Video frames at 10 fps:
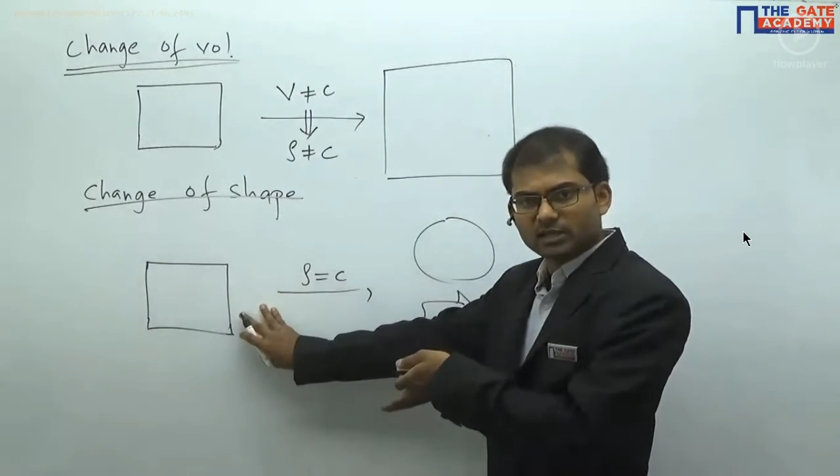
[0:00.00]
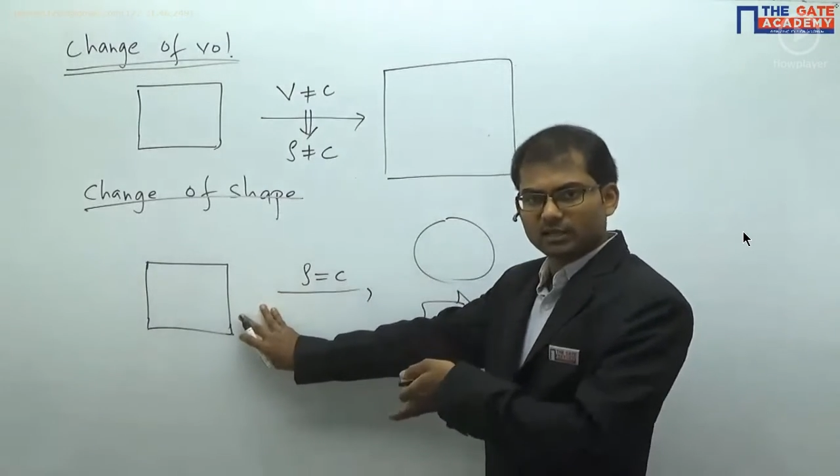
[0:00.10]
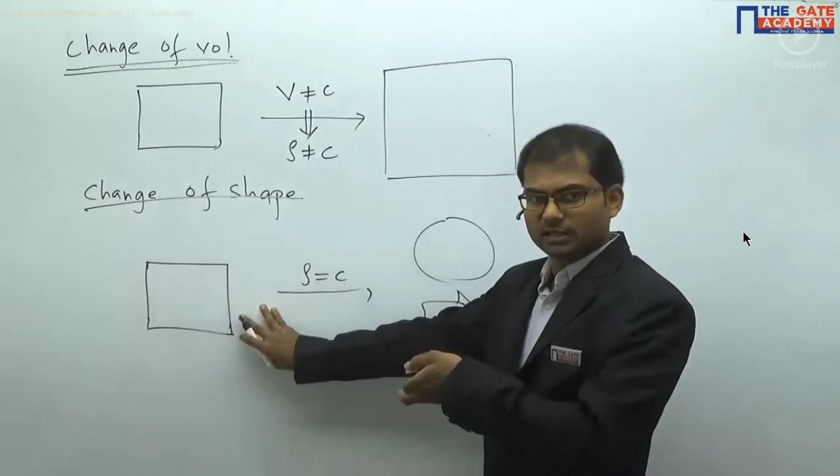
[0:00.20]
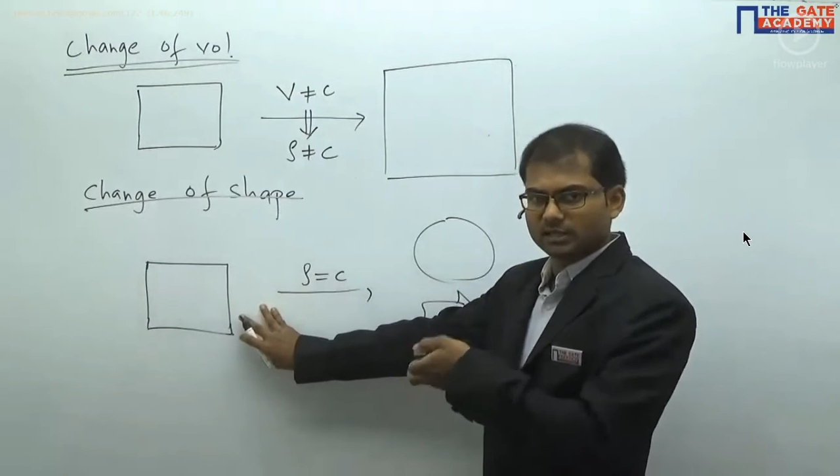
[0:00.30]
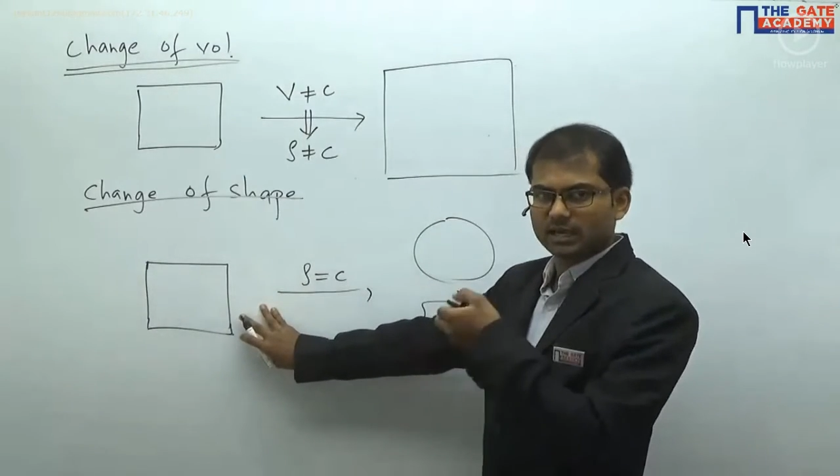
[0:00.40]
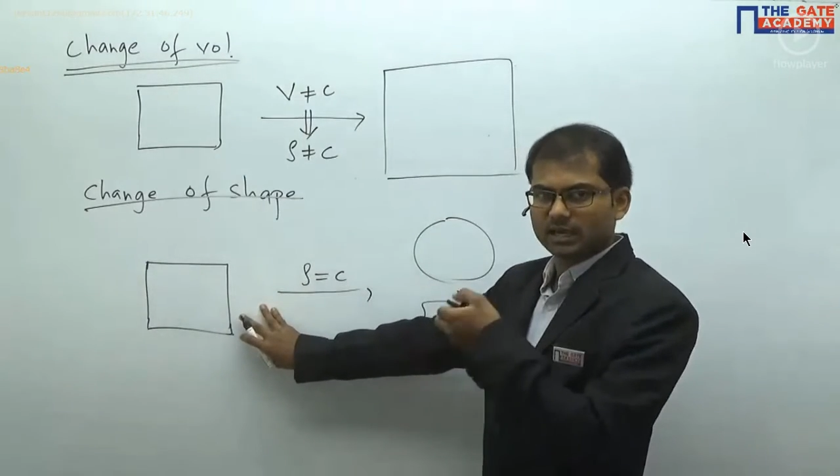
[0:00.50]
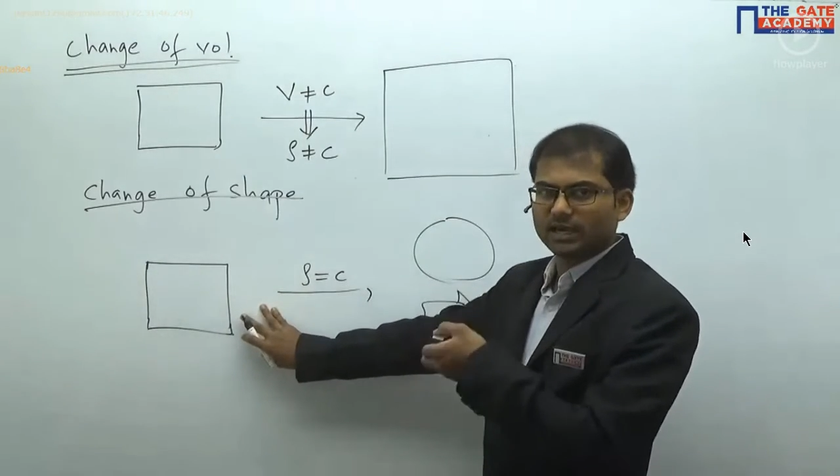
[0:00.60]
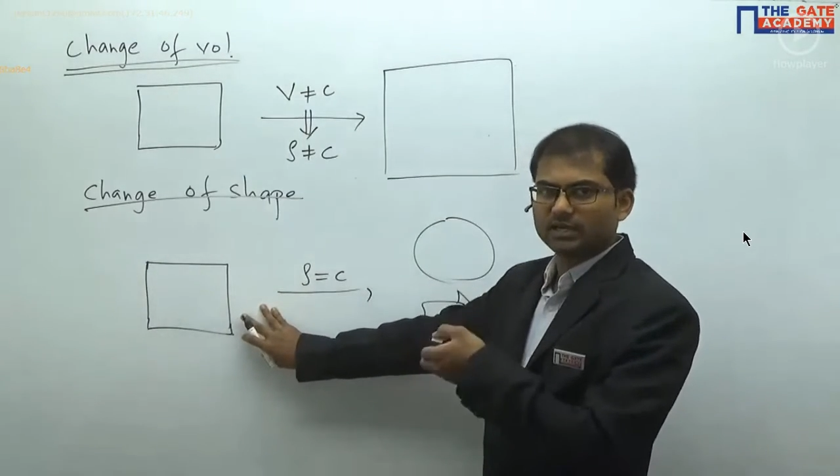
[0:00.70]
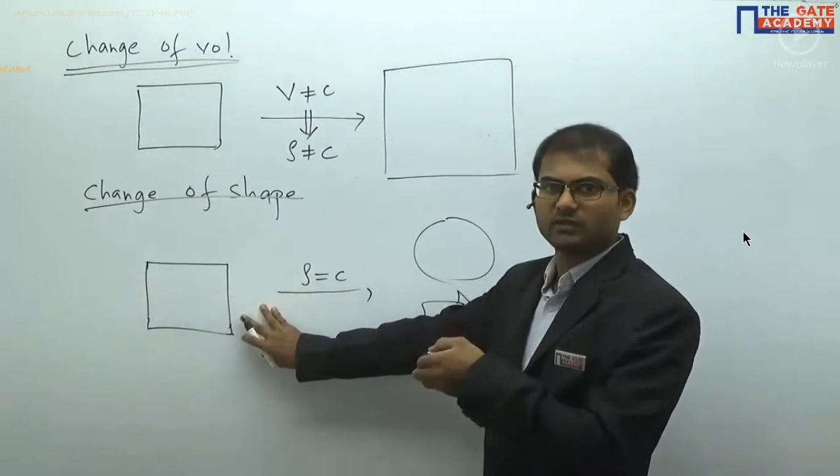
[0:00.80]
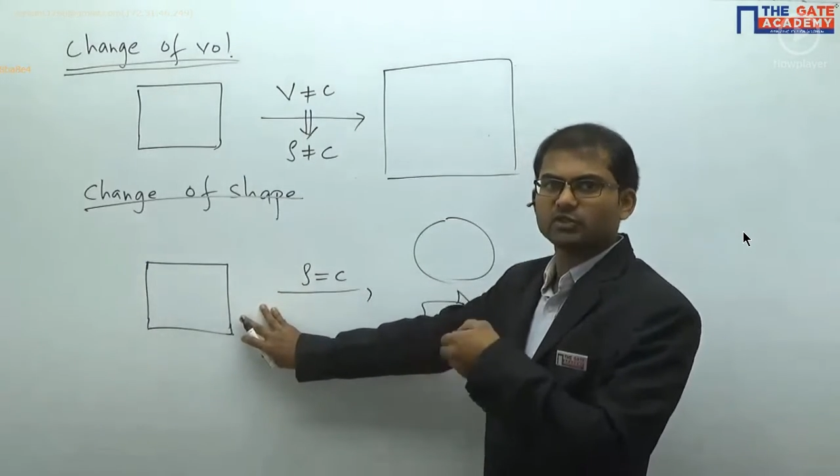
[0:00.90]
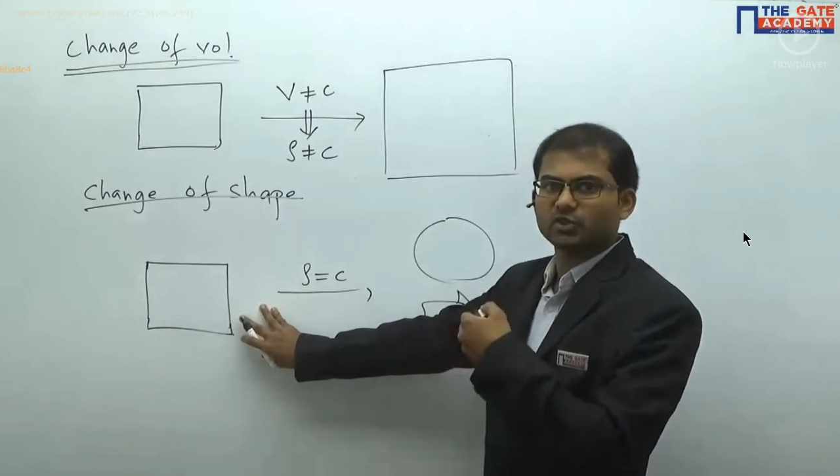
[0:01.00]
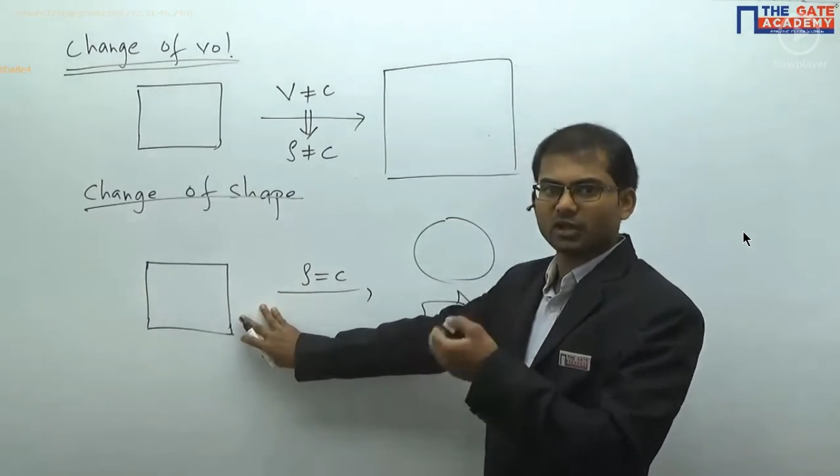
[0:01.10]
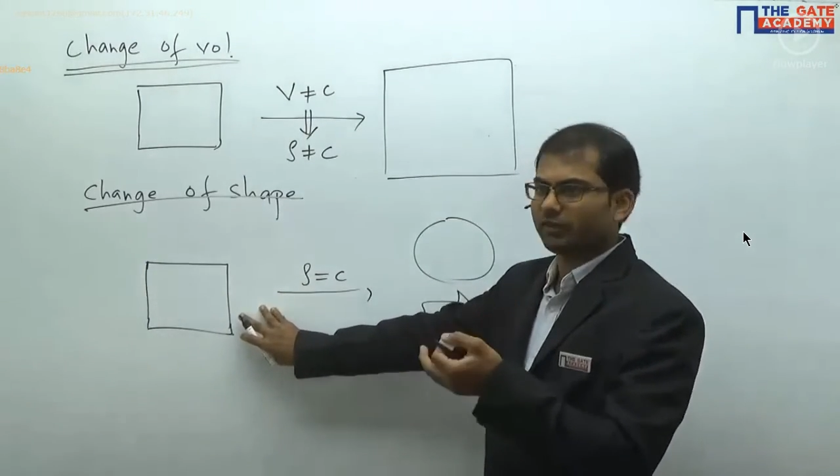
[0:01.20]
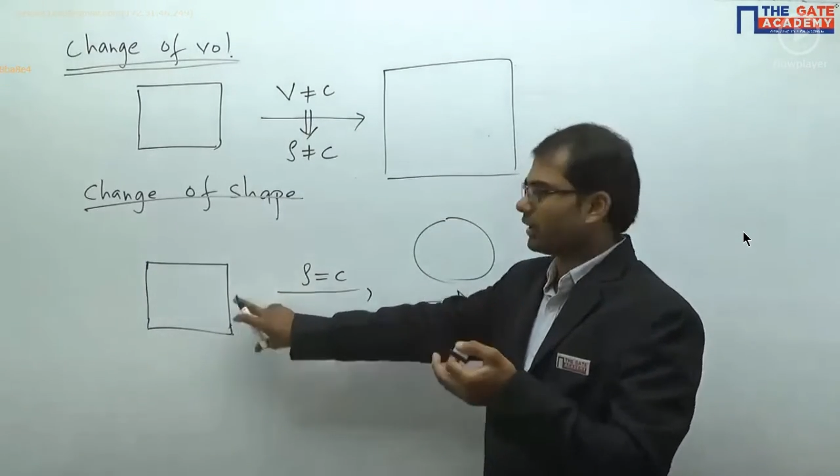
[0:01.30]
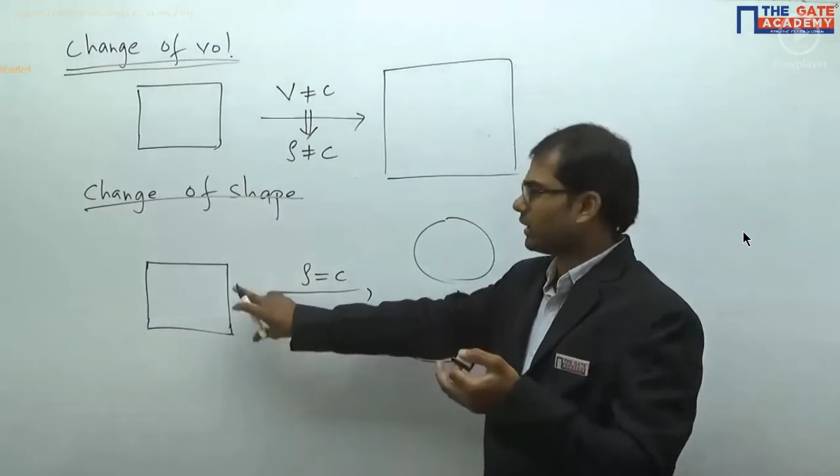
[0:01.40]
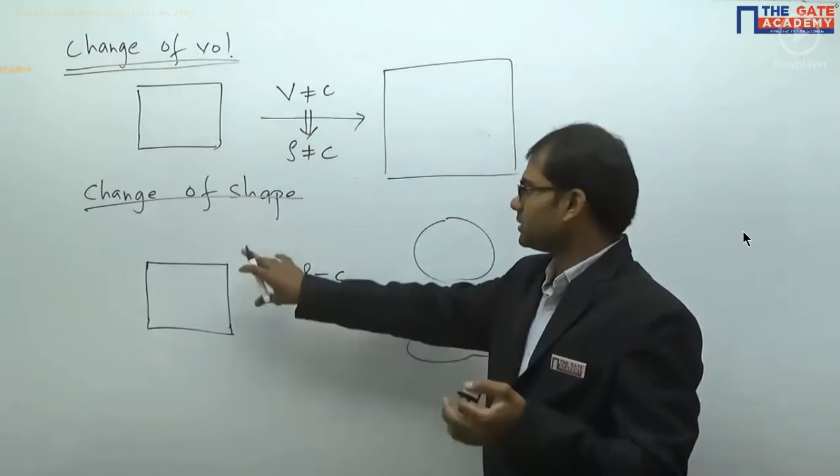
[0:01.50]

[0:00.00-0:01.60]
that this is the condition which you require